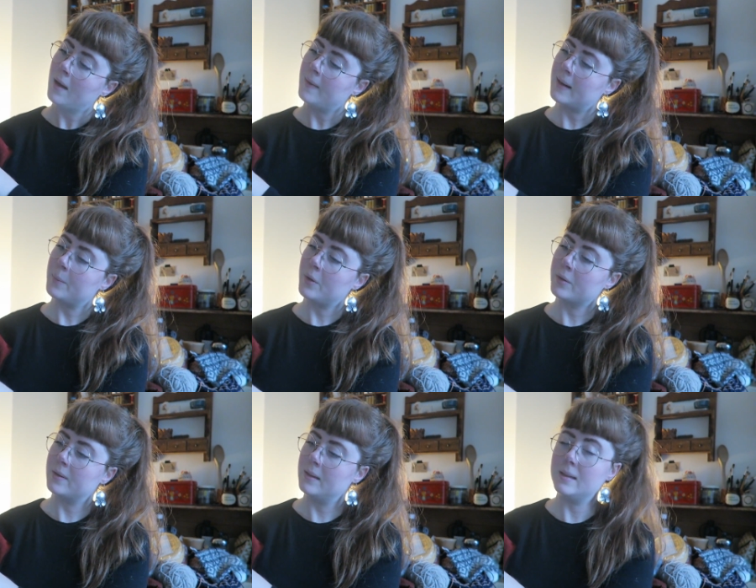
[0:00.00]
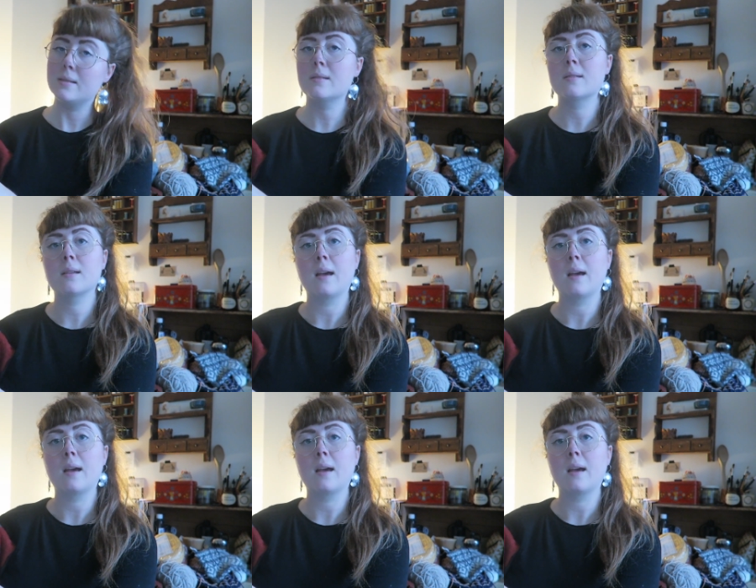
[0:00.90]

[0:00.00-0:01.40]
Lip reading: And then I bought these,